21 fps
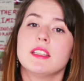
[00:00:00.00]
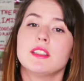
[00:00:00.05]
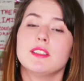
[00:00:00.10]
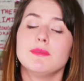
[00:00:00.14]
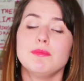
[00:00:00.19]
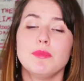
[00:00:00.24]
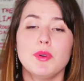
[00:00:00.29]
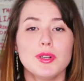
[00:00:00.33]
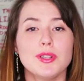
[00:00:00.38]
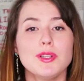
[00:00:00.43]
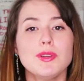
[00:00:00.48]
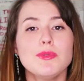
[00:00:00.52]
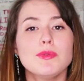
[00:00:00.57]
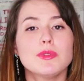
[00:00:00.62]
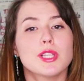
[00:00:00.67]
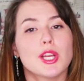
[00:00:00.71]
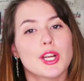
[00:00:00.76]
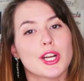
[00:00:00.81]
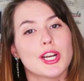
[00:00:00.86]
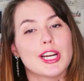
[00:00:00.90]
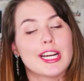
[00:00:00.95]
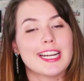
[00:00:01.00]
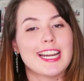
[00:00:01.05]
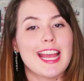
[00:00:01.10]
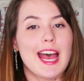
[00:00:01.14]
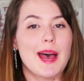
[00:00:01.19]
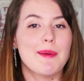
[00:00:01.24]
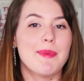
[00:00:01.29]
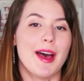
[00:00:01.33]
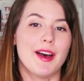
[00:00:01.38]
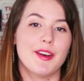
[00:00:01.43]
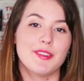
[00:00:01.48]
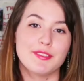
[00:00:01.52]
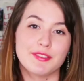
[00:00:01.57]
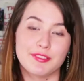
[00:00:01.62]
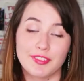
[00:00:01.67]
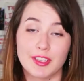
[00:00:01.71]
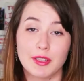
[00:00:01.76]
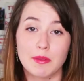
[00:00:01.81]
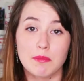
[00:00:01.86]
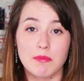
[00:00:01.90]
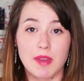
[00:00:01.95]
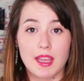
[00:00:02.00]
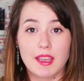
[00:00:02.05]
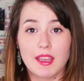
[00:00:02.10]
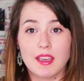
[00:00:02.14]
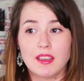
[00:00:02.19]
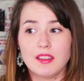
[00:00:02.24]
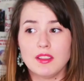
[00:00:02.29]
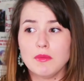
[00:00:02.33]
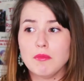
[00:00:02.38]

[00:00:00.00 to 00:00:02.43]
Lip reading: The more you learn about filmmaking,